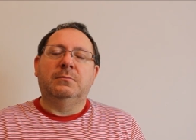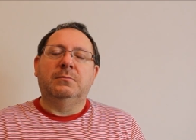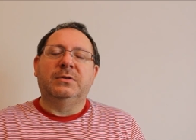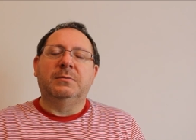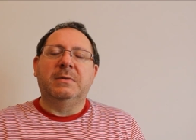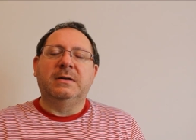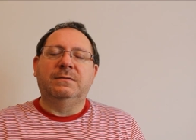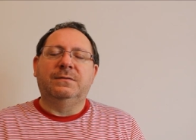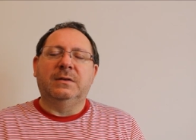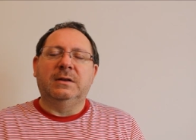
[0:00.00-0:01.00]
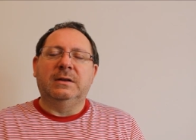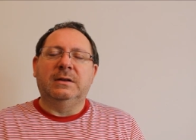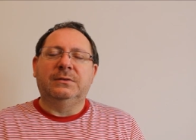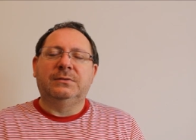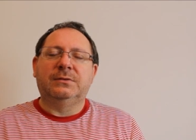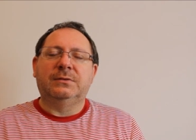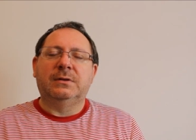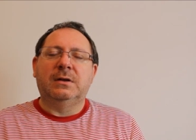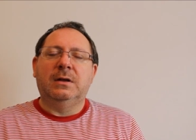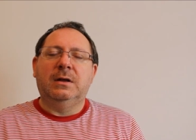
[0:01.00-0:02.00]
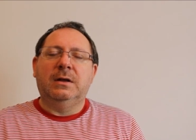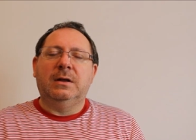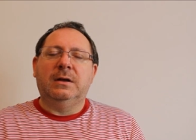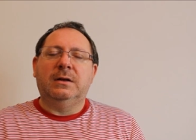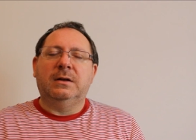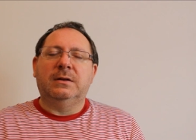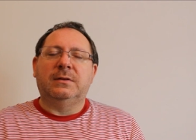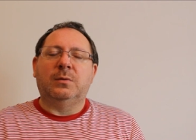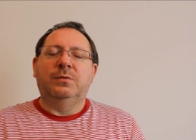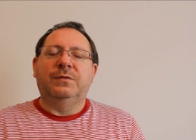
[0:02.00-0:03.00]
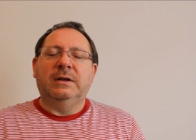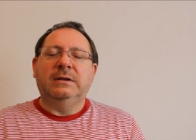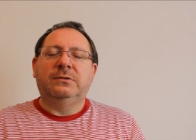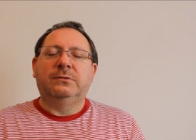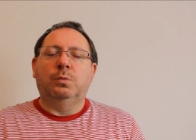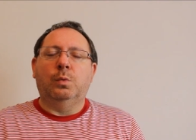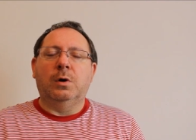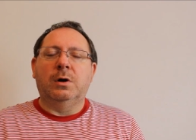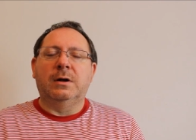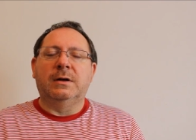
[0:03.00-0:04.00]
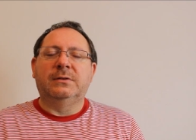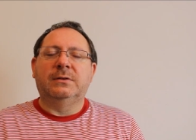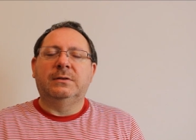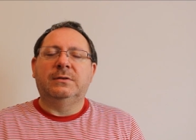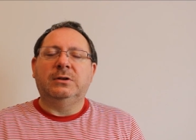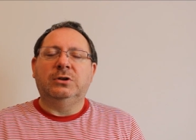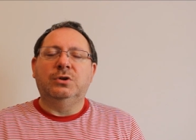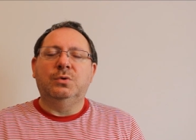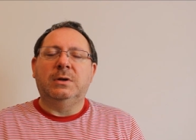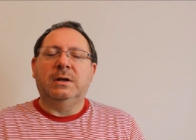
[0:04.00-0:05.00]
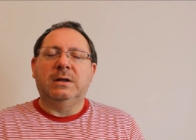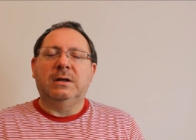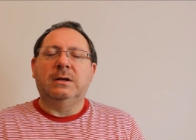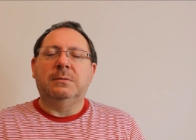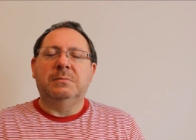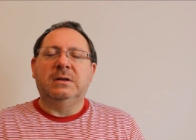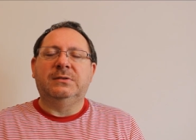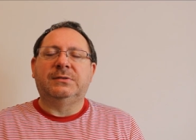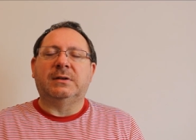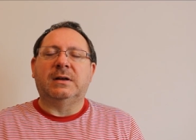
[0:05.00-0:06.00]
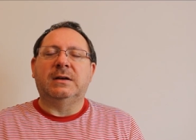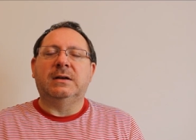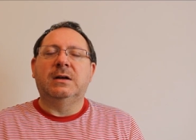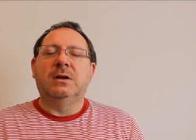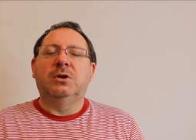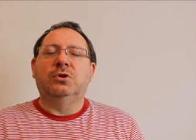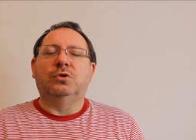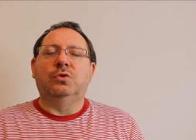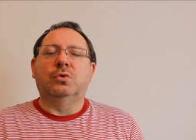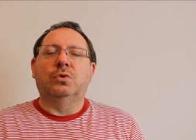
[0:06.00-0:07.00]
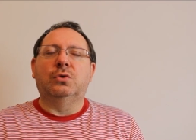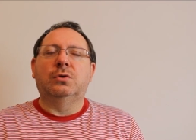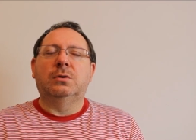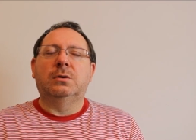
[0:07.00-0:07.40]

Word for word: But the main thing is that with each word that you hear me say, your